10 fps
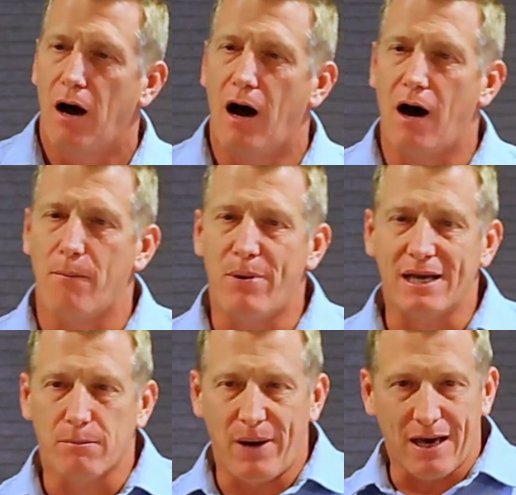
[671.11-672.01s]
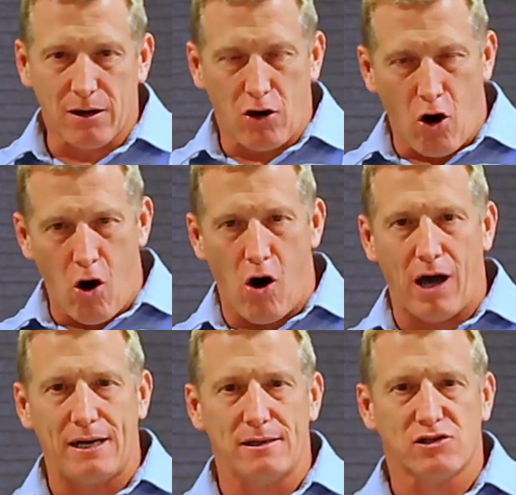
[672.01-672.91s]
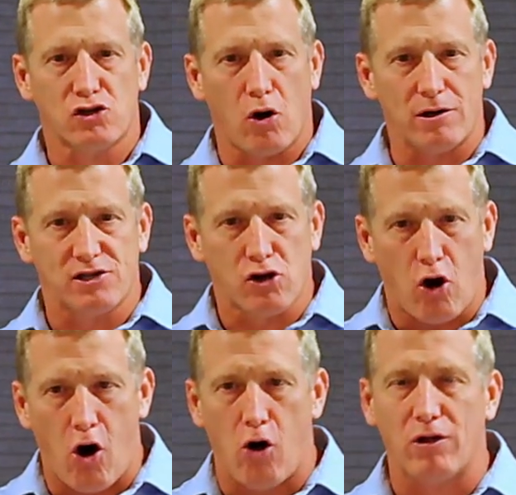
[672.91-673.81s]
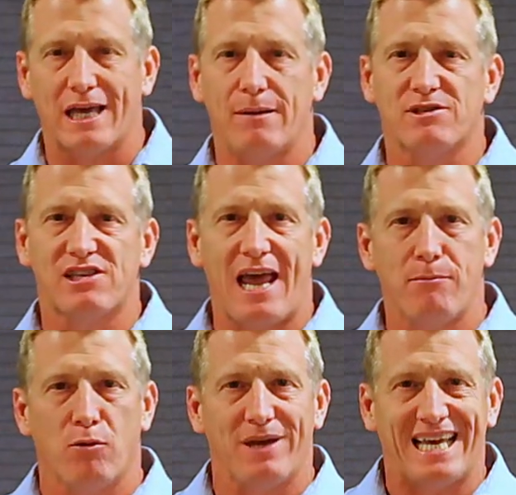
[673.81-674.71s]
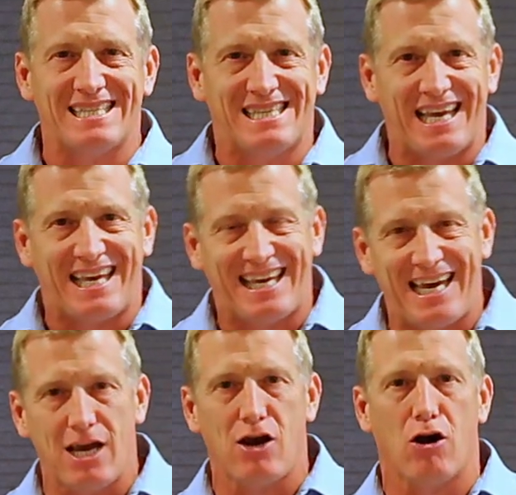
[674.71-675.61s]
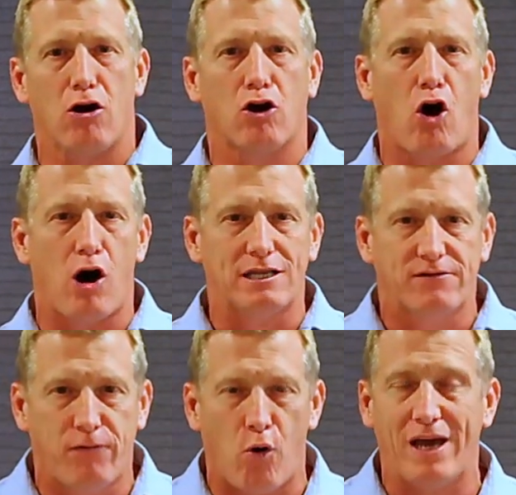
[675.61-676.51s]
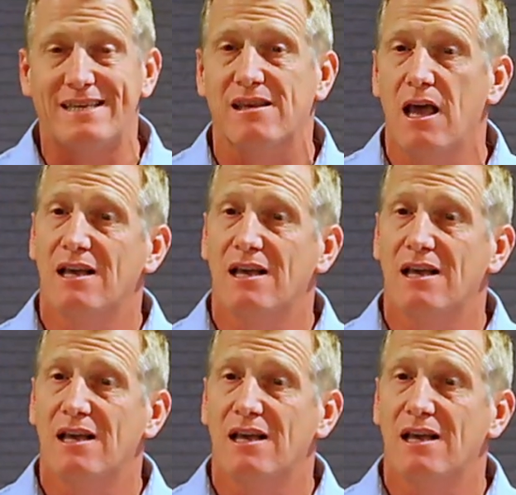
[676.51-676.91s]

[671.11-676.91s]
Uh, but, but God starts calling him. Samuel begins to hear God's voice.